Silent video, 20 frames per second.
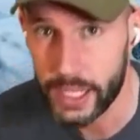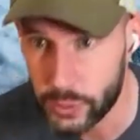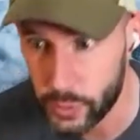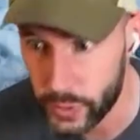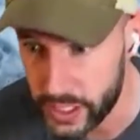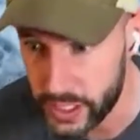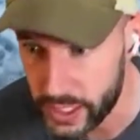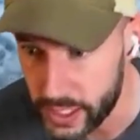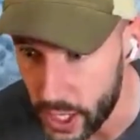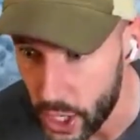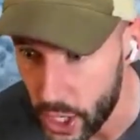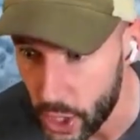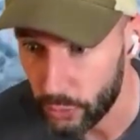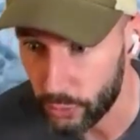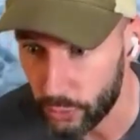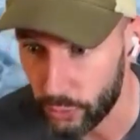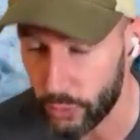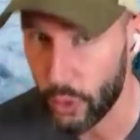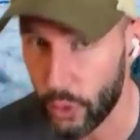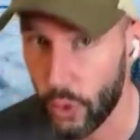And as
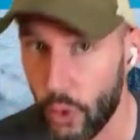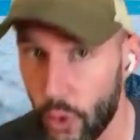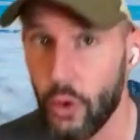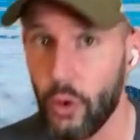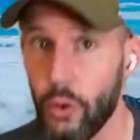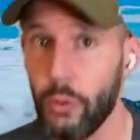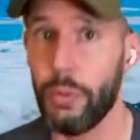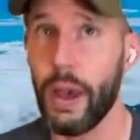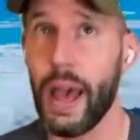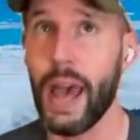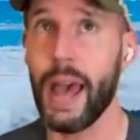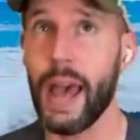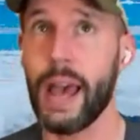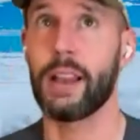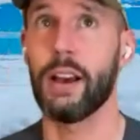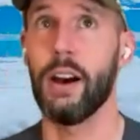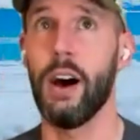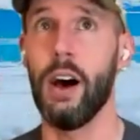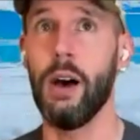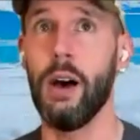we roll
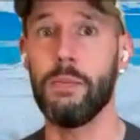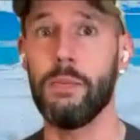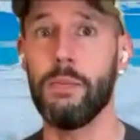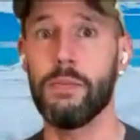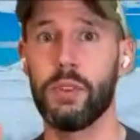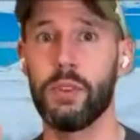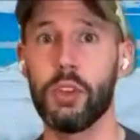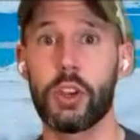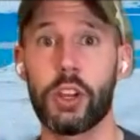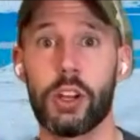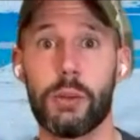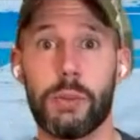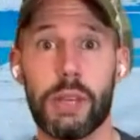back up,